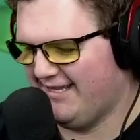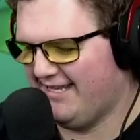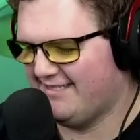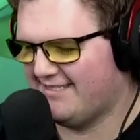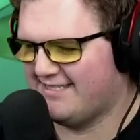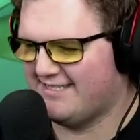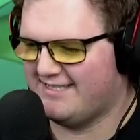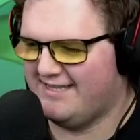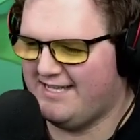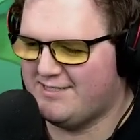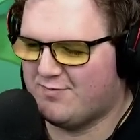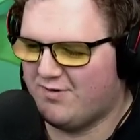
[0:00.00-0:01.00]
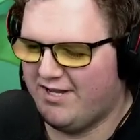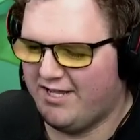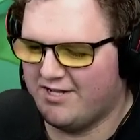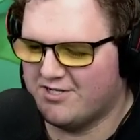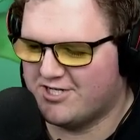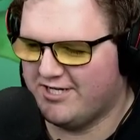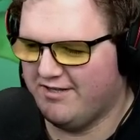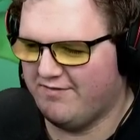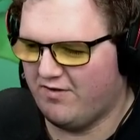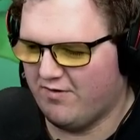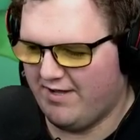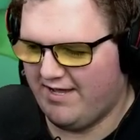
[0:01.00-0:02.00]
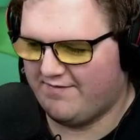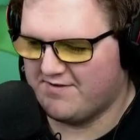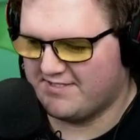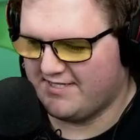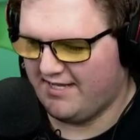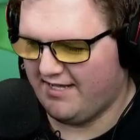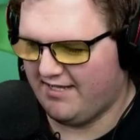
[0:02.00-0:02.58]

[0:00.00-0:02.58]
That's pretty unchill of you, I have to say.